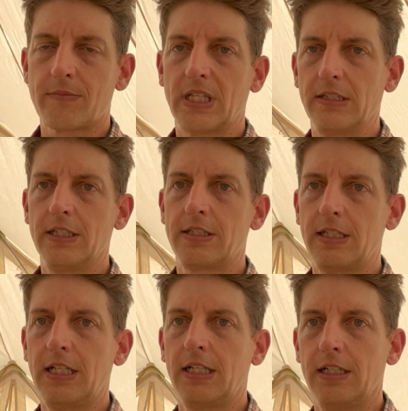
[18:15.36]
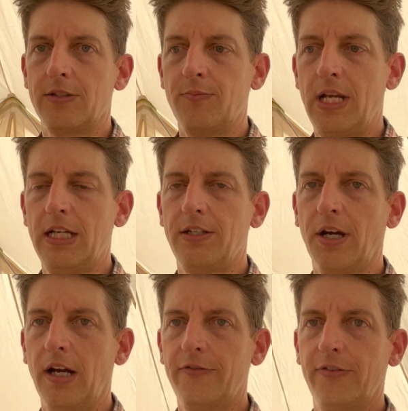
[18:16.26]
This thing is made
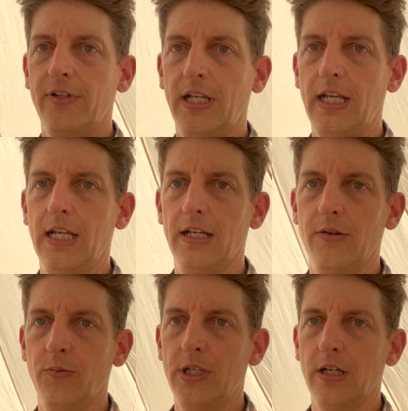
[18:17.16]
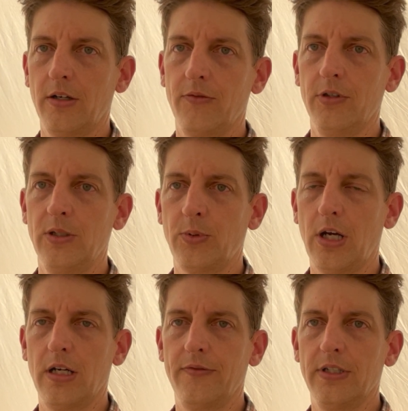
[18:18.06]
tough, and we are really
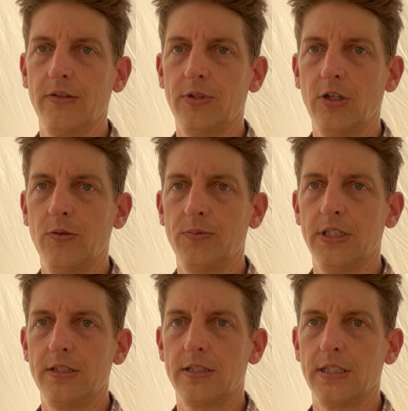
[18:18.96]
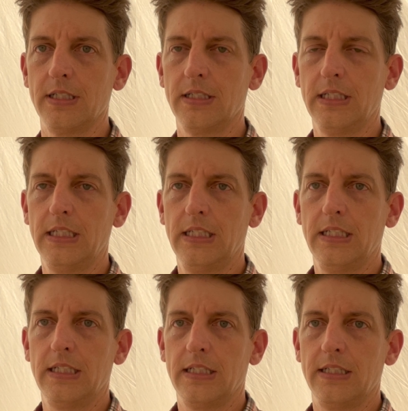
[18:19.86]
proud of it, and we hope that
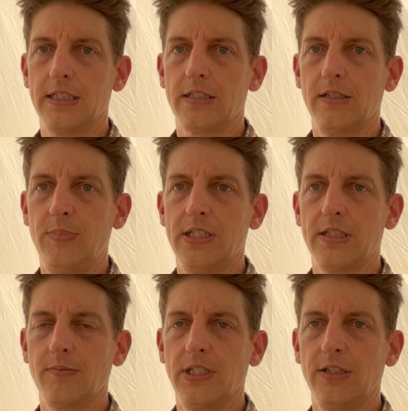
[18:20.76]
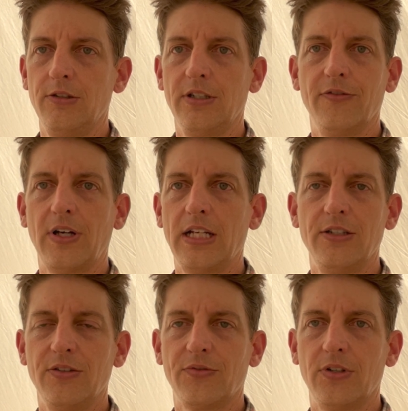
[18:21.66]
this could be something that you could find
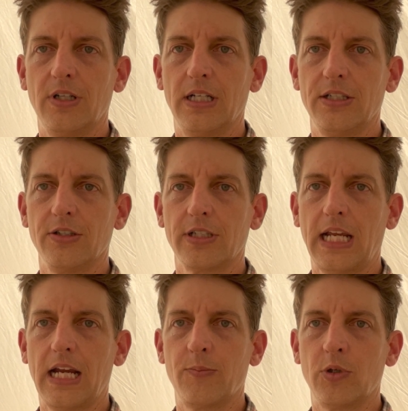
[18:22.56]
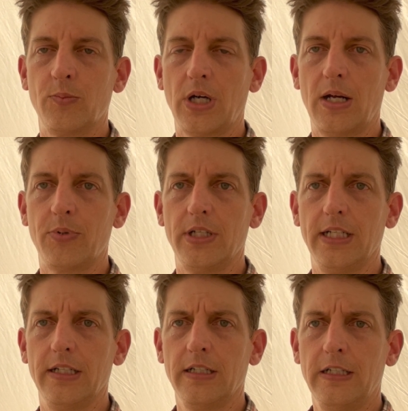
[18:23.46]
useful on your camp or
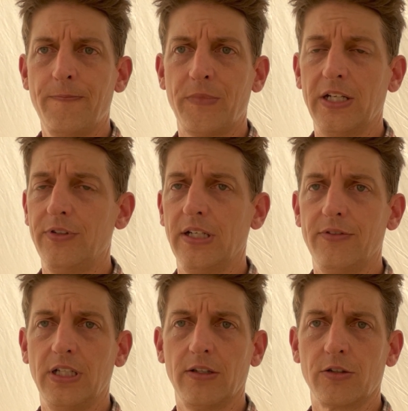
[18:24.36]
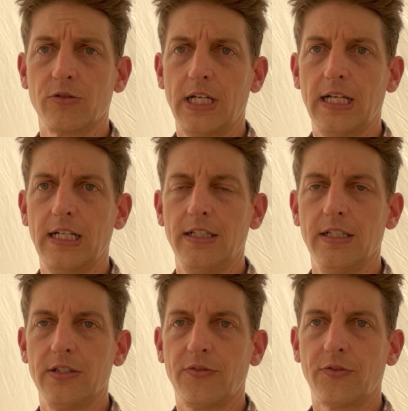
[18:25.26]
property. And if you have any other great
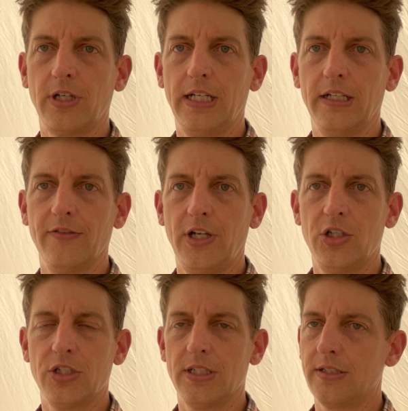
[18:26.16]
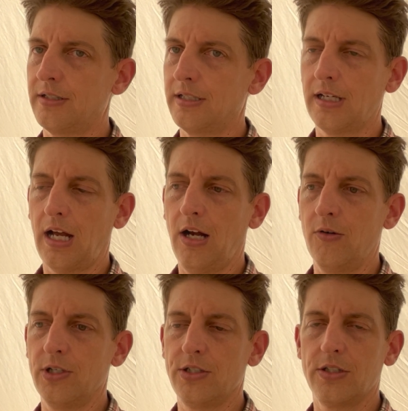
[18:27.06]
ideas for any innovations,
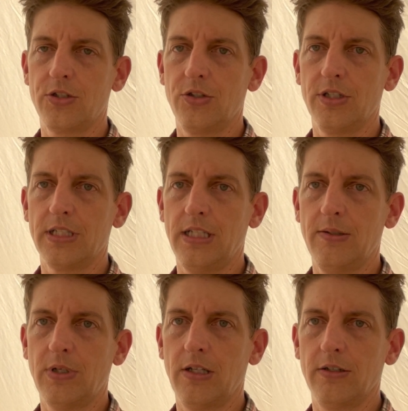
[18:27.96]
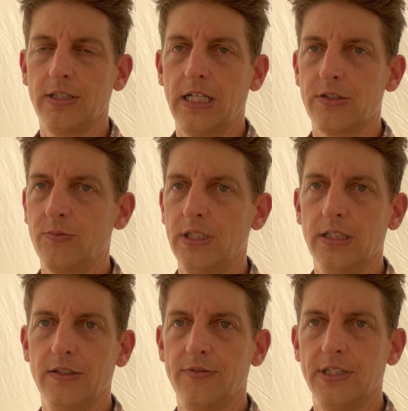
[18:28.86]
always shoot us an email or thoughts. We'd
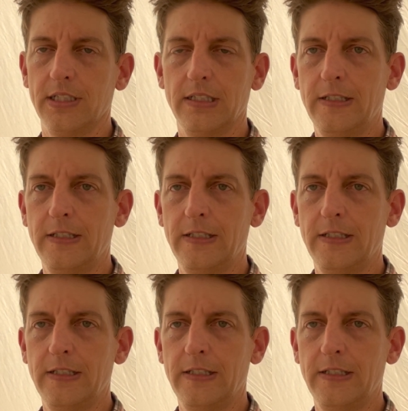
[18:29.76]
love to